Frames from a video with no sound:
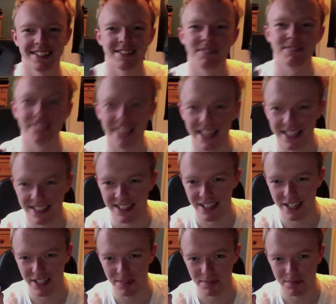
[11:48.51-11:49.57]
But yeah,
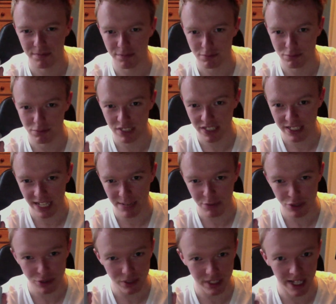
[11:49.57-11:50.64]
really good game.
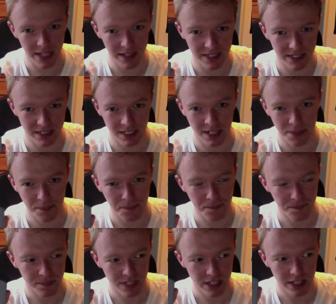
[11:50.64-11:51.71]
You should get this.
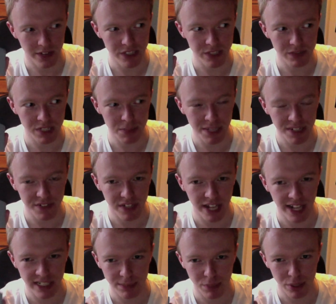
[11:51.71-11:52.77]
There is a remake for the
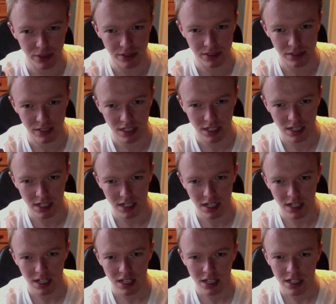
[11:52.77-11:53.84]
Xbox
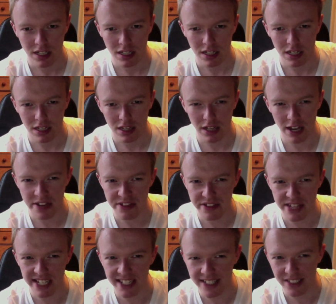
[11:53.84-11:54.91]
that I
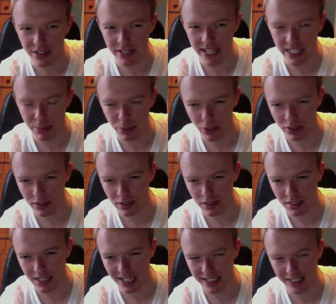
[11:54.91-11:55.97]
think is on Xbox
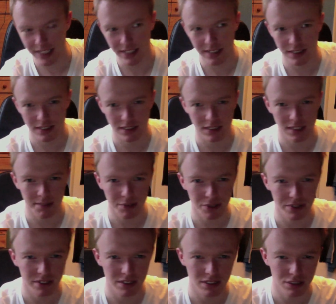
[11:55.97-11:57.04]
Classics. I'm not
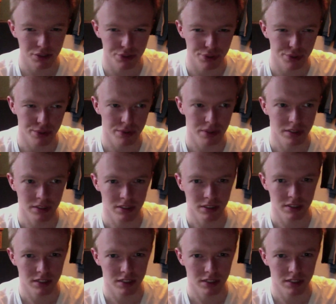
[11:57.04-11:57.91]
sure.